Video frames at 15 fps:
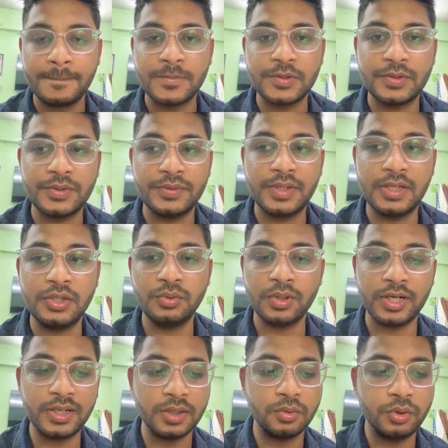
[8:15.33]
So then you
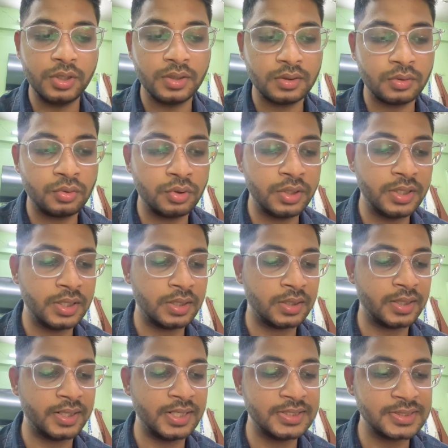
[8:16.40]
get a good
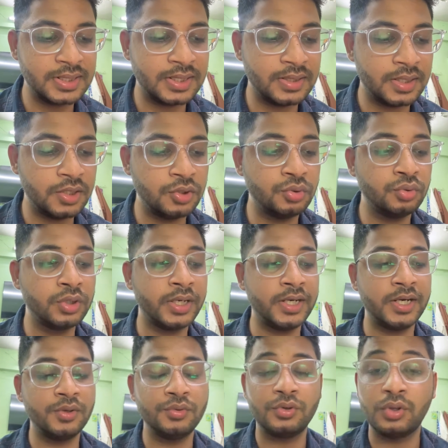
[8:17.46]
connection, and then you get a
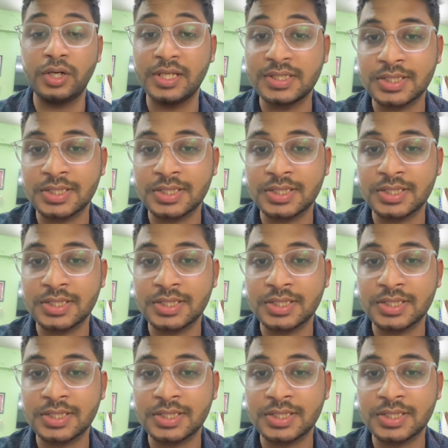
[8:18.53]
good